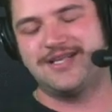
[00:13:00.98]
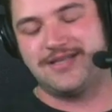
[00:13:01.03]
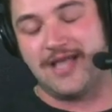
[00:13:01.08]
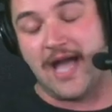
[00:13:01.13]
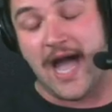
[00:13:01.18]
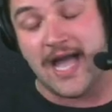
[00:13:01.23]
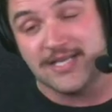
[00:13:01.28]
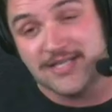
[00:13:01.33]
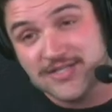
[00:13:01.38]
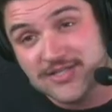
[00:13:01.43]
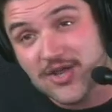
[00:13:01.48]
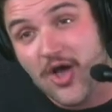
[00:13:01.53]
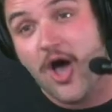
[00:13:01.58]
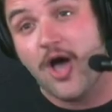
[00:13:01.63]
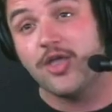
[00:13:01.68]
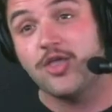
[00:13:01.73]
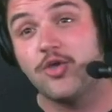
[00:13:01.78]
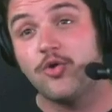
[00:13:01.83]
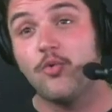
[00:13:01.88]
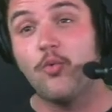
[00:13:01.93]
I saw
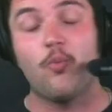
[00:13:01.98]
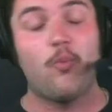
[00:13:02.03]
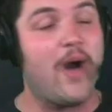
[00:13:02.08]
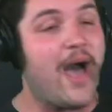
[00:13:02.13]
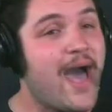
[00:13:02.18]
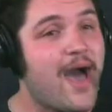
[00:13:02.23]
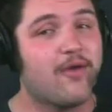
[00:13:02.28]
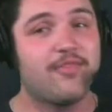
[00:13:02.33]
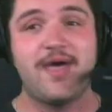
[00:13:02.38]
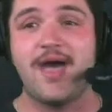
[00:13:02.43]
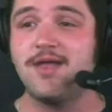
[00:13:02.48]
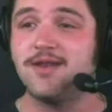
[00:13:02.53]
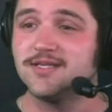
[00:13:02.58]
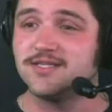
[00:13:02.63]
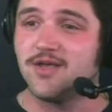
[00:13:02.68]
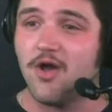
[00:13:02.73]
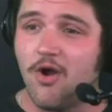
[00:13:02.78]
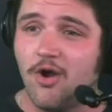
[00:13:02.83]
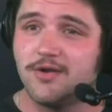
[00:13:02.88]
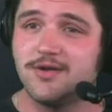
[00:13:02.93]
you. Wow, that is
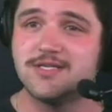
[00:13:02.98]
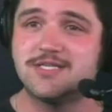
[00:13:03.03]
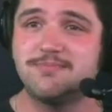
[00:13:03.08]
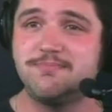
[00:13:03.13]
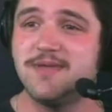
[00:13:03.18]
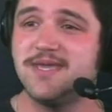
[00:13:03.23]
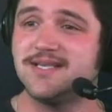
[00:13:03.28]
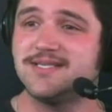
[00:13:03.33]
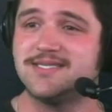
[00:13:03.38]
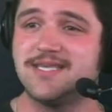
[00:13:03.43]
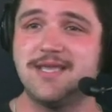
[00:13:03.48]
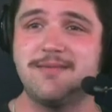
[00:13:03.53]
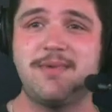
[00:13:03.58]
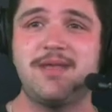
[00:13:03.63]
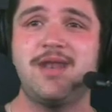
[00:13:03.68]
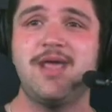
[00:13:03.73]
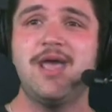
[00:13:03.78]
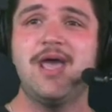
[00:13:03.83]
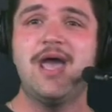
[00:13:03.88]
hard to speak, Seatman.